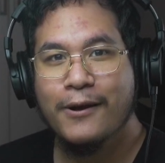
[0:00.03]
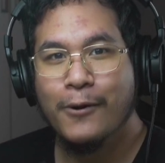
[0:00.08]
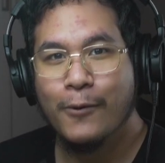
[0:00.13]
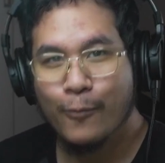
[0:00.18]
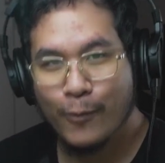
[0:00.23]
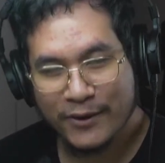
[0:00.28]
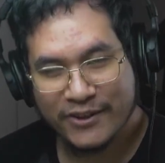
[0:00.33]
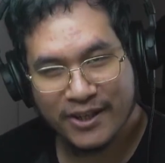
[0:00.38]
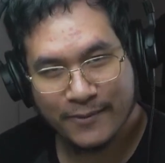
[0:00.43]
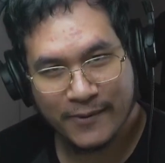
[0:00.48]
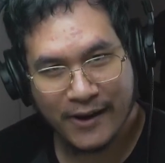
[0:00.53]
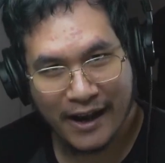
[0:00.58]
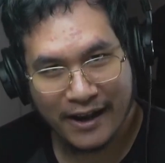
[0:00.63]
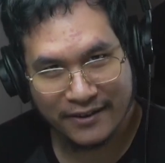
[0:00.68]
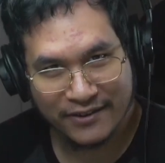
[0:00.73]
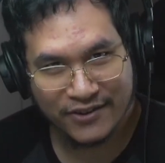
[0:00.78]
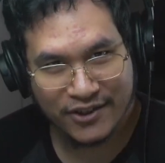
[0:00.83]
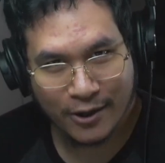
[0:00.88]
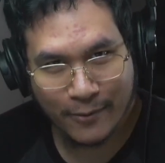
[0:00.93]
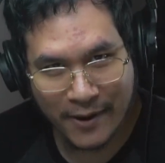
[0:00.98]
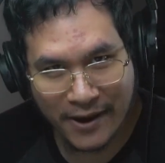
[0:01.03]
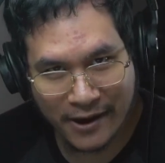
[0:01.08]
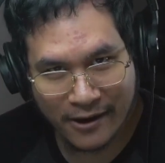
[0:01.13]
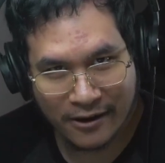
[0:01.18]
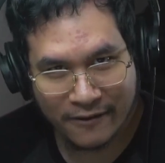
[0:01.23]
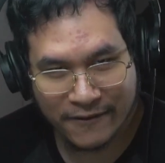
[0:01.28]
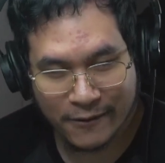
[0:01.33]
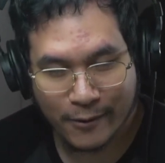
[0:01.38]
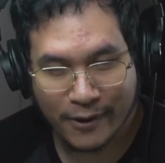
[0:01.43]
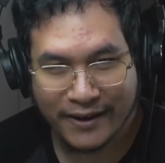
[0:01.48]
What's up guys, Joey here
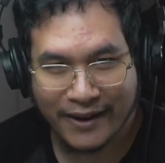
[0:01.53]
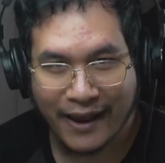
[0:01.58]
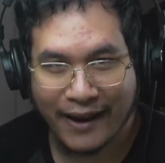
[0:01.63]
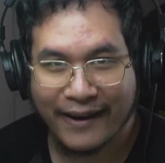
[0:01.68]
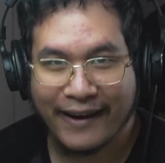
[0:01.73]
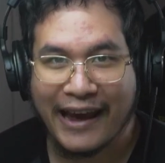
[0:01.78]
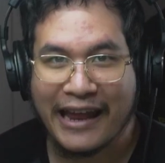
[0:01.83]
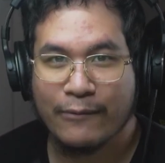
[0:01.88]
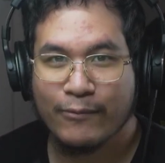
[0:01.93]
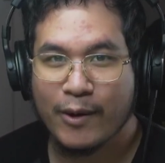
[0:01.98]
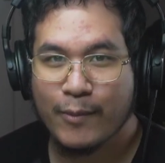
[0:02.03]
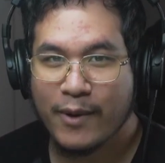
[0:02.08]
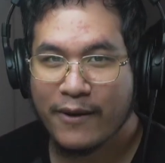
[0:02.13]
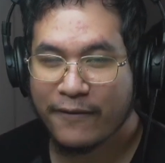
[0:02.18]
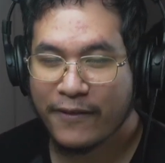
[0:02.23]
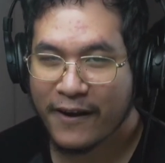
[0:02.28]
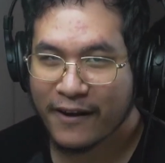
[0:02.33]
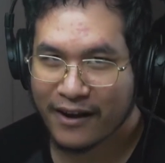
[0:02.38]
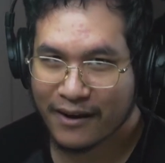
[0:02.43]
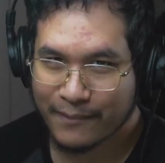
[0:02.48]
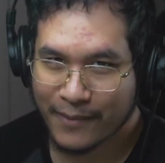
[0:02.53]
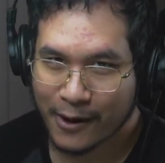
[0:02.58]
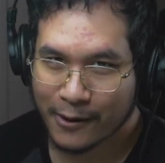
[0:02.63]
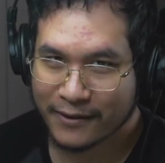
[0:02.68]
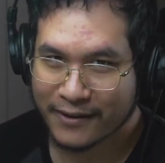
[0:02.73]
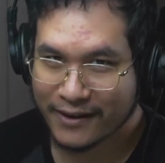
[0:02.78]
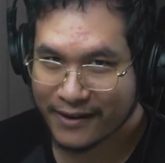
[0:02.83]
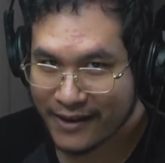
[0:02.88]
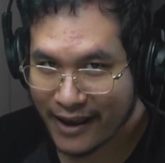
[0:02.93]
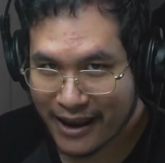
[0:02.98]
of YugaTech, and when we think about
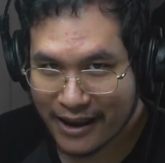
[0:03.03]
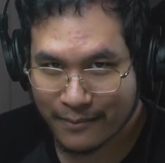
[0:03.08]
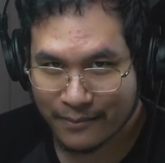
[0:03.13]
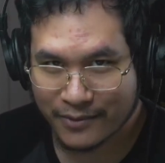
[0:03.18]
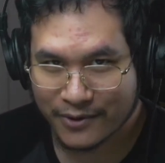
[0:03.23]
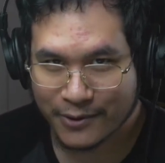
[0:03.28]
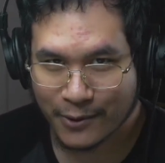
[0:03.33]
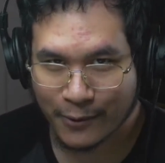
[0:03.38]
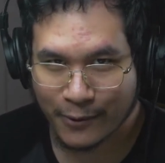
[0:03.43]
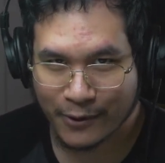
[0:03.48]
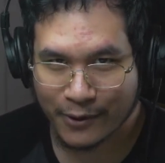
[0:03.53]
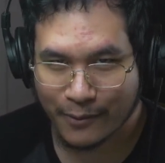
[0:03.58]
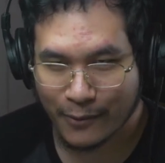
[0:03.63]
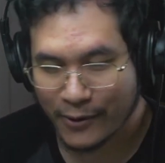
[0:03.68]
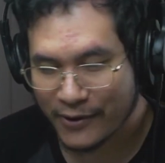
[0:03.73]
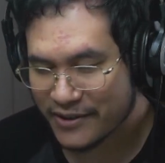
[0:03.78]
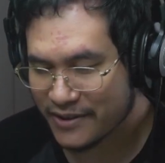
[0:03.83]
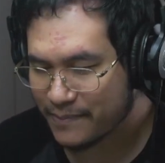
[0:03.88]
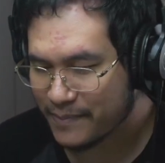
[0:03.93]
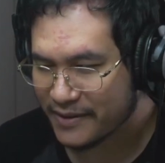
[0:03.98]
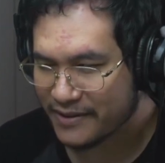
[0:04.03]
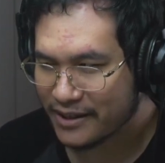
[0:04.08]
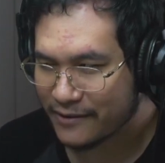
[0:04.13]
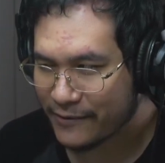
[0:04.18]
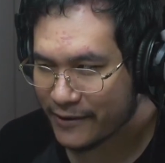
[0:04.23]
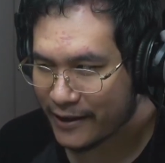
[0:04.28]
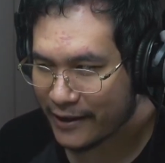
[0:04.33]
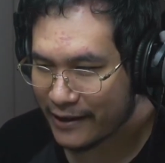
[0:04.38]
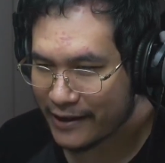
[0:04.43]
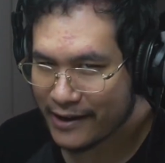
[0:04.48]
games, or more
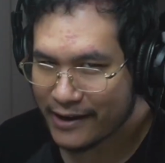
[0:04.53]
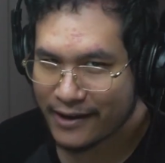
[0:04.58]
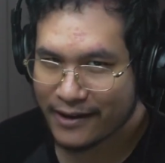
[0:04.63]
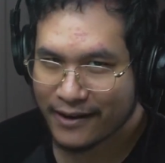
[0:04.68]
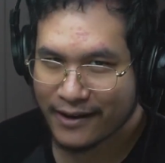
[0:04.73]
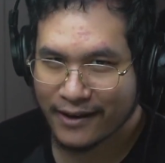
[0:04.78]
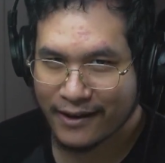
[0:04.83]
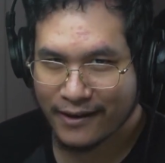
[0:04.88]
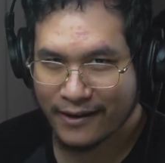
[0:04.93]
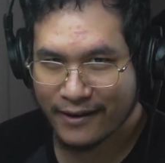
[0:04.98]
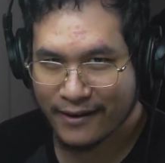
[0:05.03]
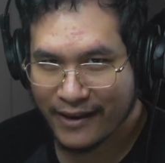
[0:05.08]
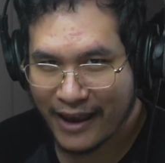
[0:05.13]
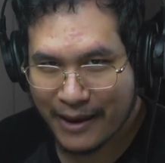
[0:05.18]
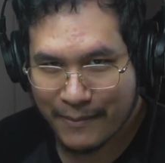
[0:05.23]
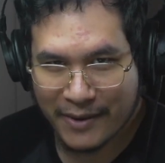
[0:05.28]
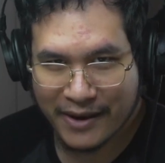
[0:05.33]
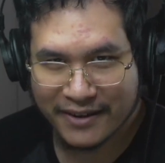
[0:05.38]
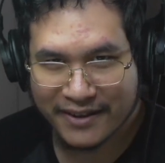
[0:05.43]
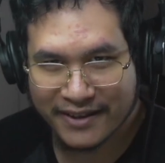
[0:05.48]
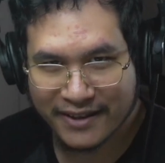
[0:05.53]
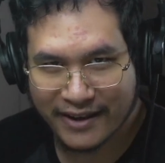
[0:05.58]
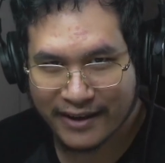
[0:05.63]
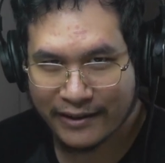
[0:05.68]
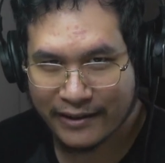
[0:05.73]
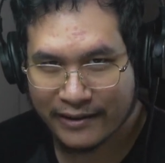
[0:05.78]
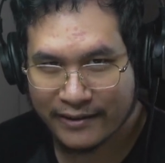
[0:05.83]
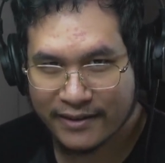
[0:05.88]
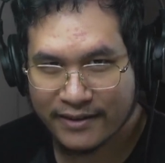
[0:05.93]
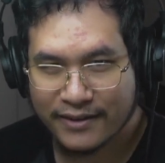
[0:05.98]
specifically, gaming
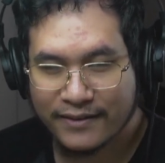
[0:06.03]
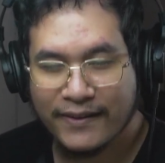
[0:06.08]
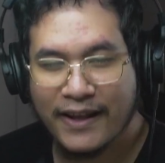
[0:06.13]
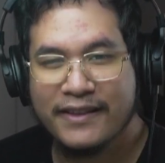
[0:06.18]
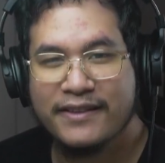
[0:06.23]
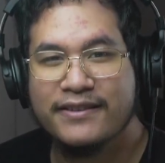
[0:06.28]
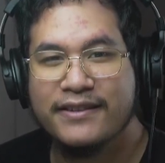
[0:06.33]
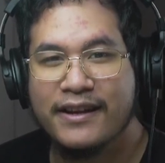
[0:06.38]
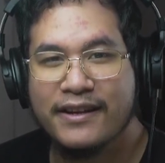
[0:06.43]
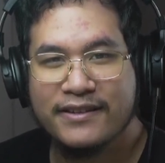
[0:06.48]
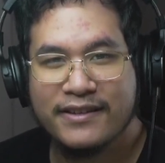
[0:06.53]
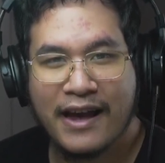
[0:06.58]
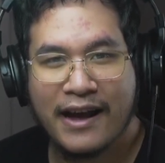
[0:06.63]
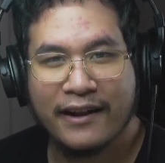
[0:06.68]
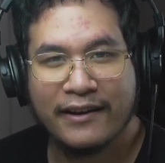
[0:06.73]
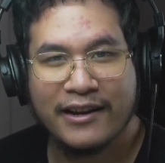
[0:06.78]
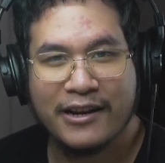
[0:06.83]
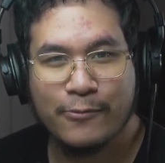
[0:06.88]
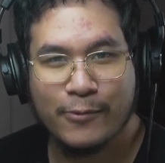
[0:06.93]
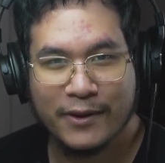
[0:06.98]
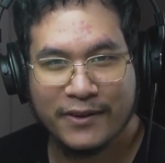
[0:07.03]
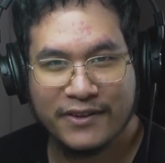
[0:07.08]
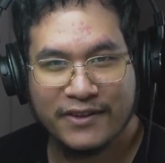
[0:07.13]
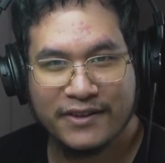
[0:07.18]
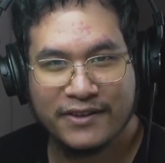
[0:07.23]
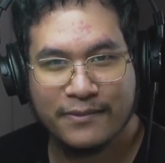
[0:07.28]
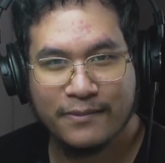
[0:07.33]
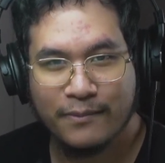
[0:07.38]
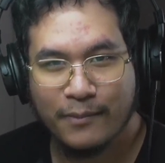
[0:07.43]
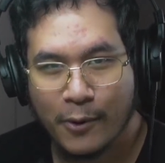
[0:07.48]
skills, that's exactly
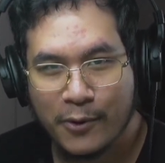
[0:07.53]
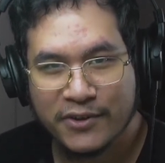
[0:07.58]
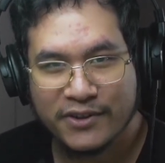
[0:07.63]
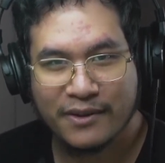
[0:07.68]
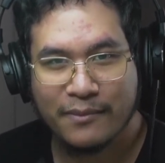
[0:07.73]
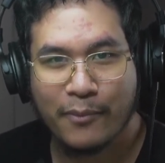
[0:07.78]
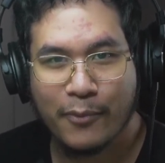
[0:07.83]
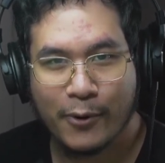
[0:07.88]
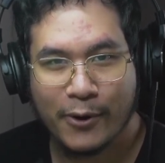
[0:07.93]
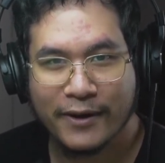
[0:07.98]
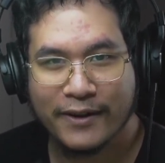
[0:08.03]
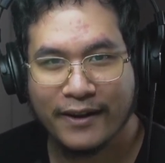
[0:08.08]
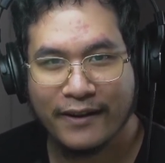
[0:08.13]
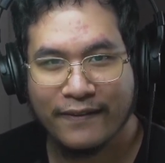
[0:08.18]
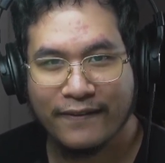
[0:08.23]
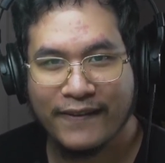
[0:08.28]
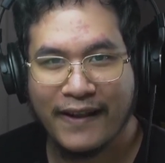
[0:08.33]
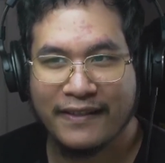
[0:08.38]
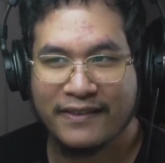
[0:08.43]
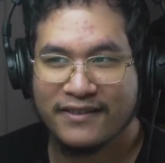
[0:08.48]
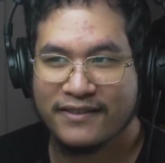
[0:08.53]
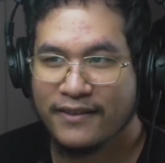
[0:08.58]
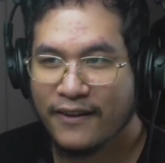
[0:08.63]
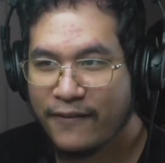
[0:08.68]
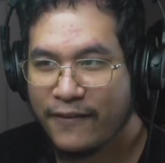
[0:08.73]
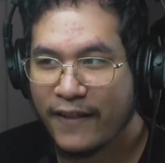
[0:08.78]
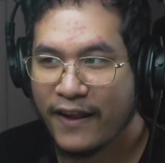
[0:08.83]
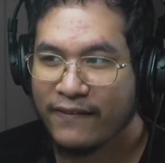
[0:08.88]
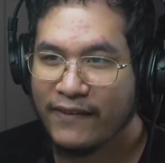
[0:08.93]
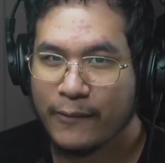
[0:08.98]
what's most important. That's the
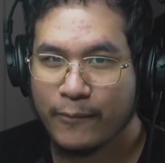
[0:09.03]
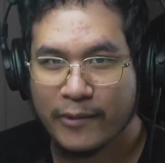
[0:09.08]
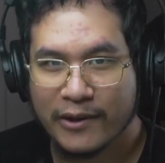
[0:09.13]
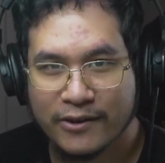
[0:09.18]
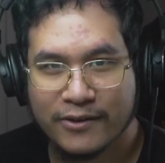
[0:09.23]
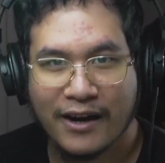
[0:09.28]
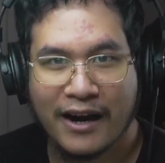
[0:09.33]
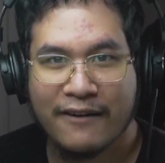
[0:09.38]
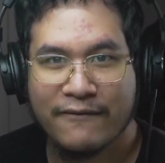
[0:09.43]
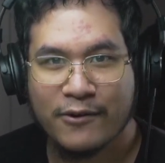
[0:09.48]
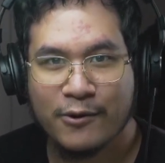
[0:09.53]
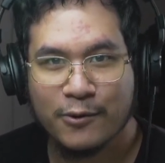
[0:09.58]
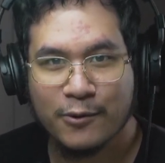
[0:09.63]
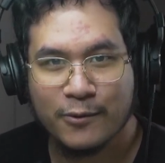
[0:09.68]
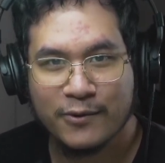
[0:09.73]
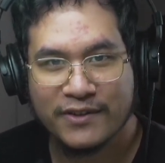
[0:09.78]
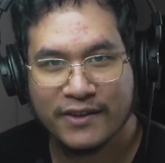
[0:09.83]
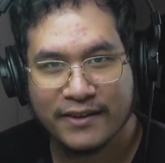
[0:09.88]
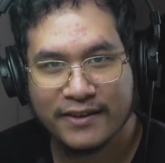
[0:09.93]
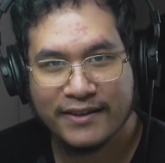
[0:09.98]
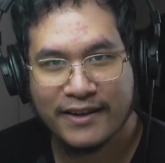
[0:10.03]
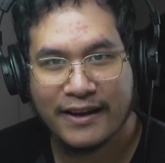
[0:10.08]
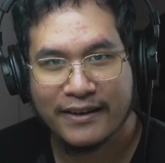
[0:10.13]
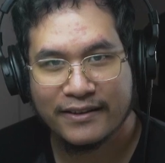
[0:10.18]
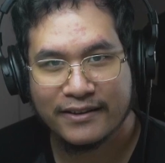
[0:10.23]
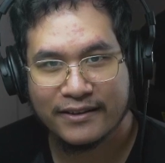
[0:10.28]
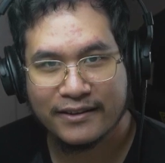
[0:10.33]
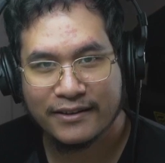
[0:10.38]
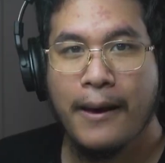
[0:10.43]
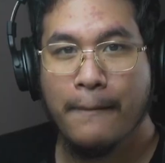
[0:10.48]
thing that will drive you to
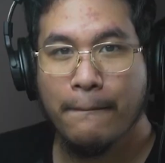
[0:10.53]
success.